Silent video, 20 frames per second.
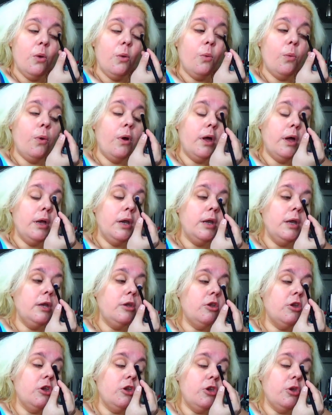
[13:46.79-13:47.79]

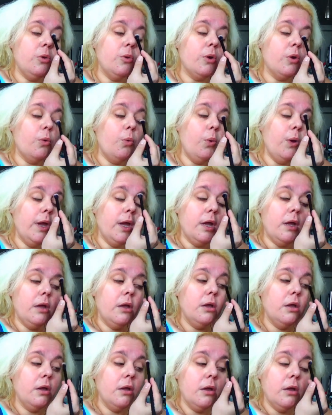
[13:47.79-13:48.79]
wanted to do a quick
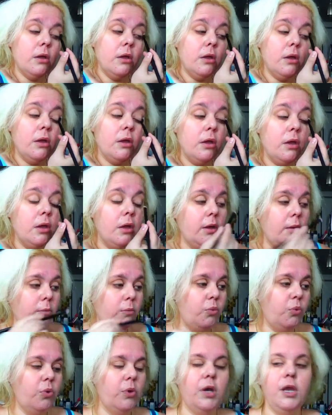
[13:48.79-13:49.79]

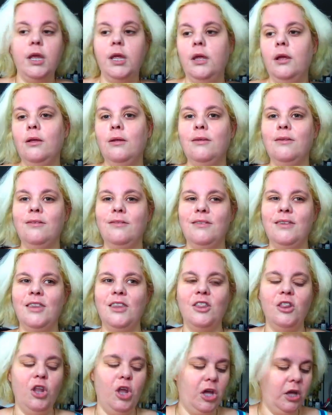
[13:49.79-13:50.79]
pretty
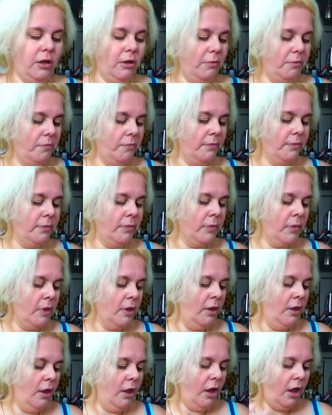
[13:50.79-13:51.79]
look.
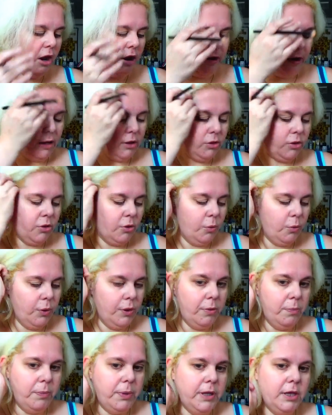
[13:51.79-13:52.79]
Alright, so
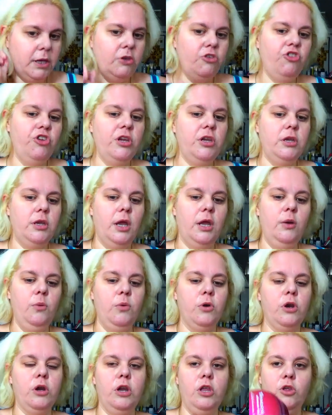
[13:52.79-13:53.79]
with Peachy done,
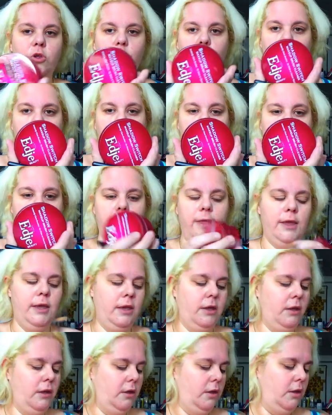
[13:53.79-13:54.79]
we're going to use
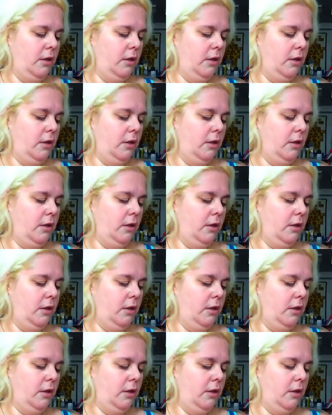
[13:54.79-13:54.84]
the